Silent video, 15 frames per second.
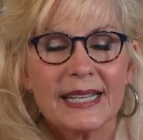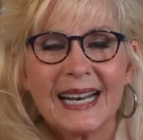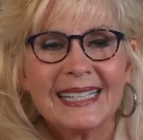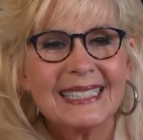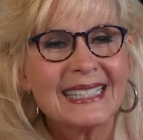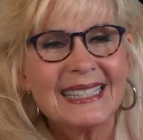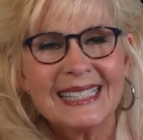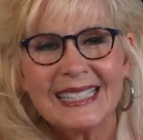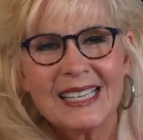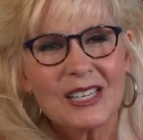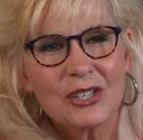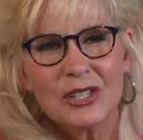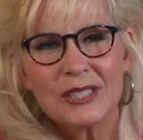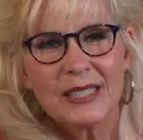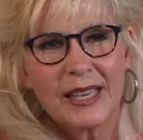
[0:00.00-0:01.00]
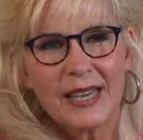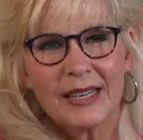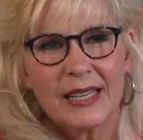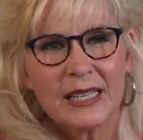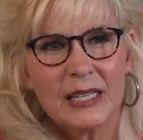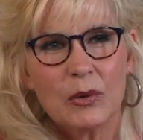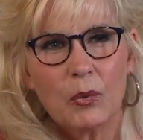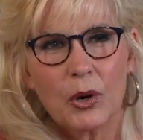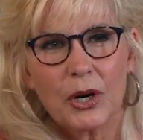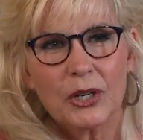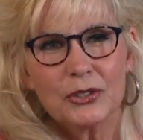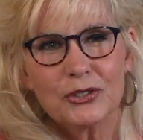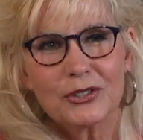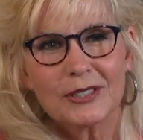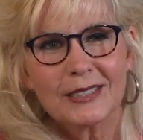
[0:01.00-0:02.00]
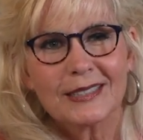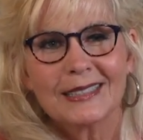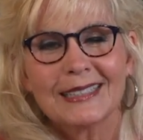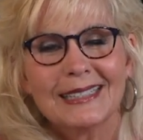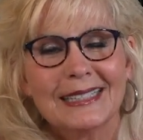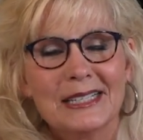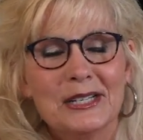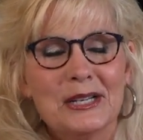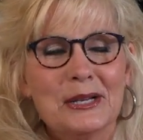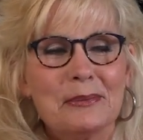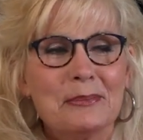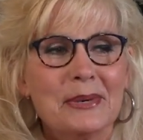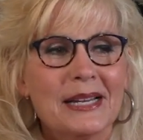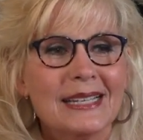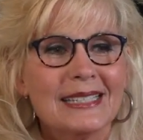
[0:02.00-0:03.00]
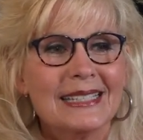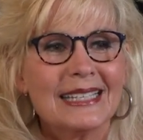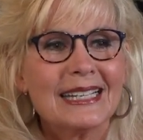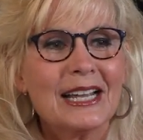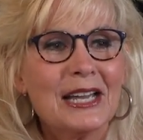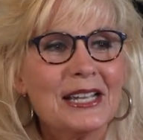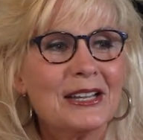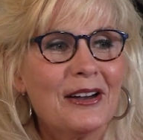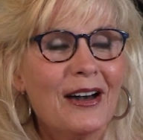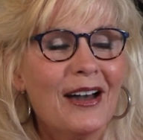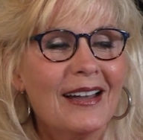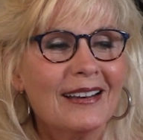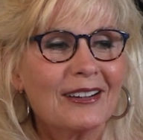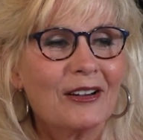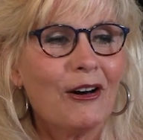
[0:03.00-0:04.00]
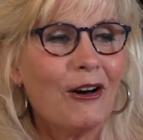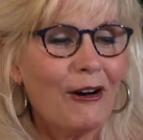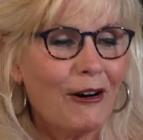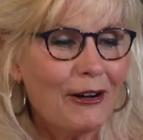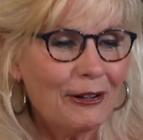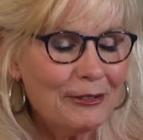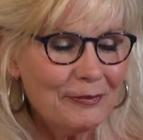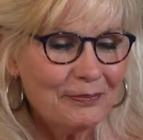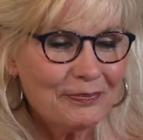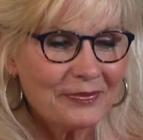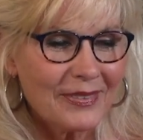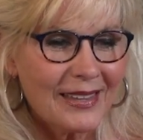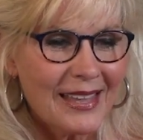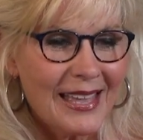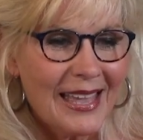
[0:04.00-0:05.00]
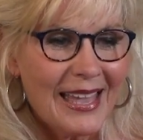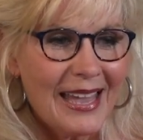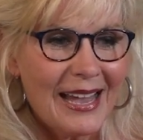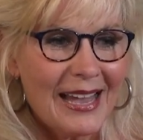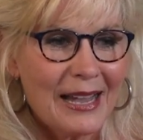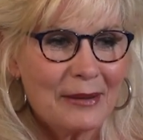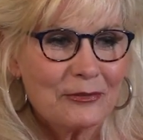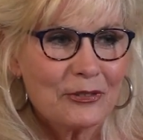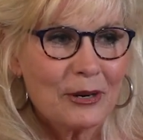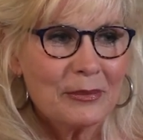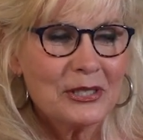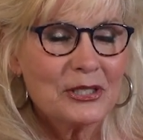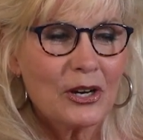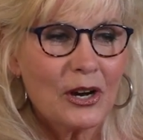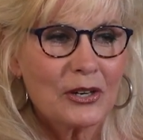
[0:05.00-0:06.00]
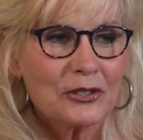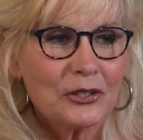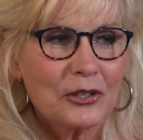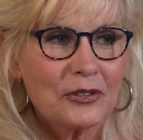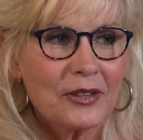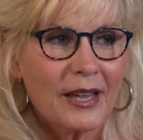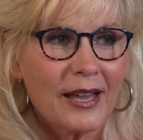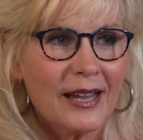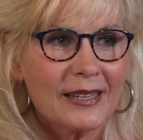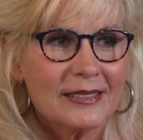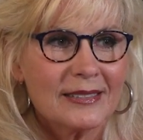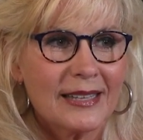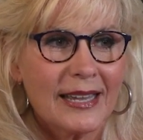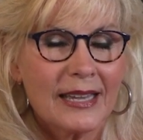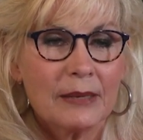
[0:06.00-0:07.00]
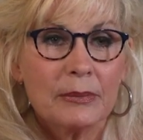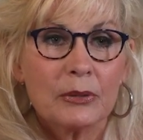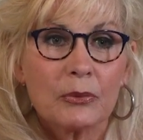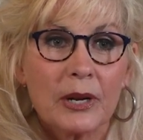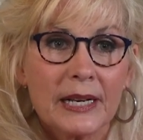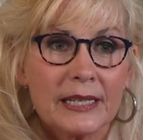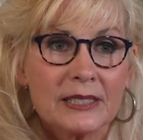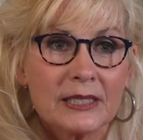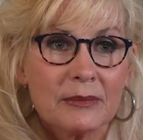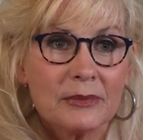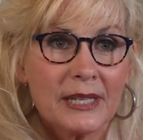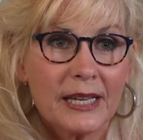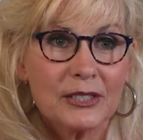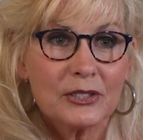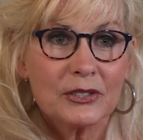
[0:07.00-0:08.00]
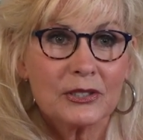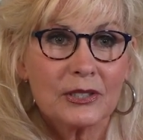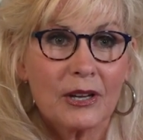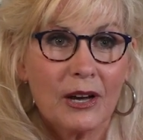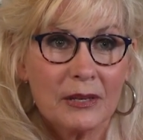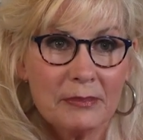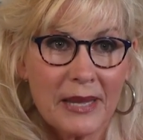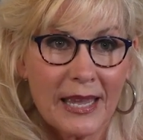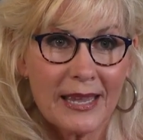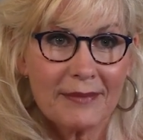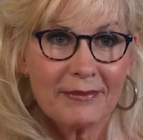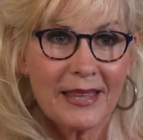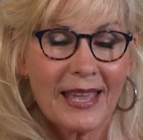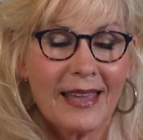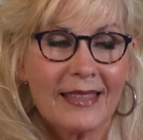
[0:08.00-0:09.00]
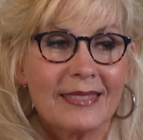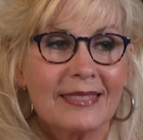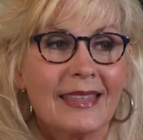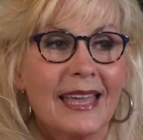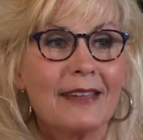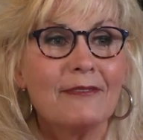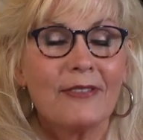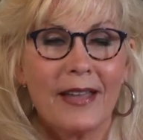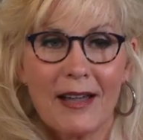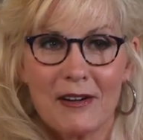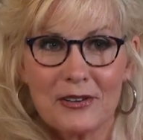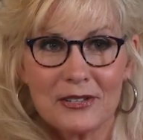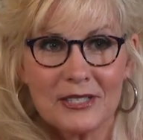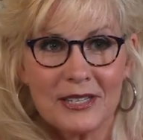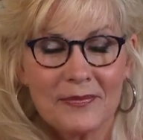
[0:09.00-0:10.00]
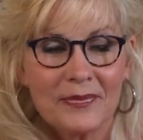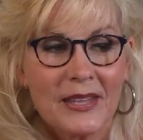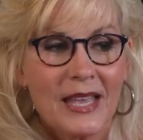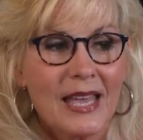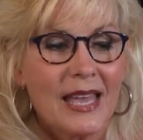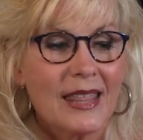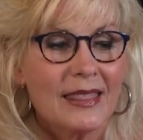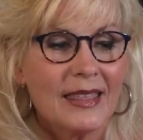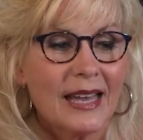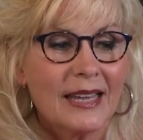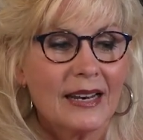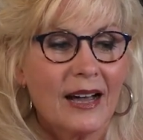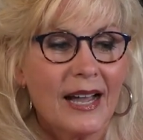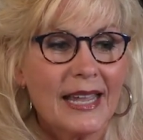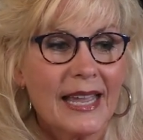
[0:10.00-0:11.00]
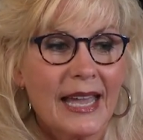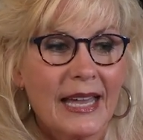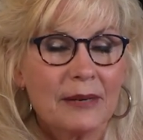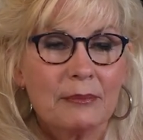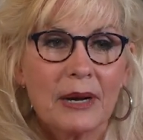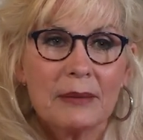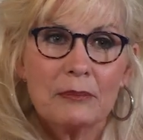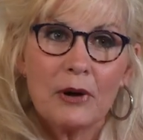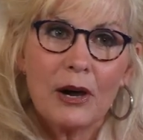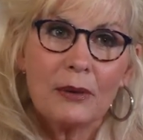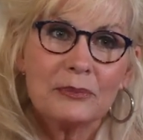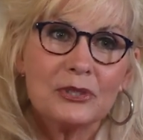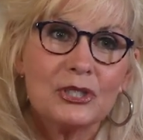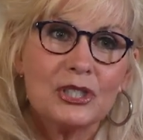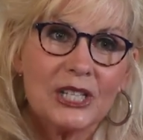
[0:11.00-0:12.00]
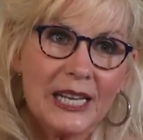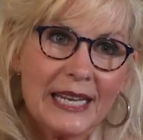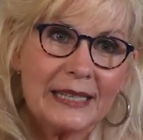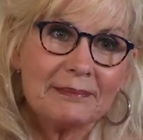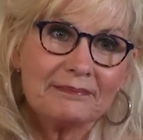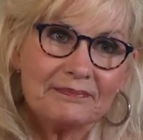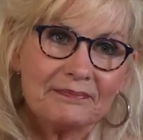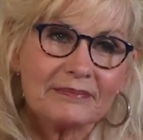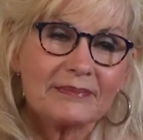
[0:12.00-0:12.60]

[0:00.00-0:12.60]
And I didn't think it could get any worse. But then I got a call from a doctor that they had been running some tests on me, and they found that I had my mom's gene.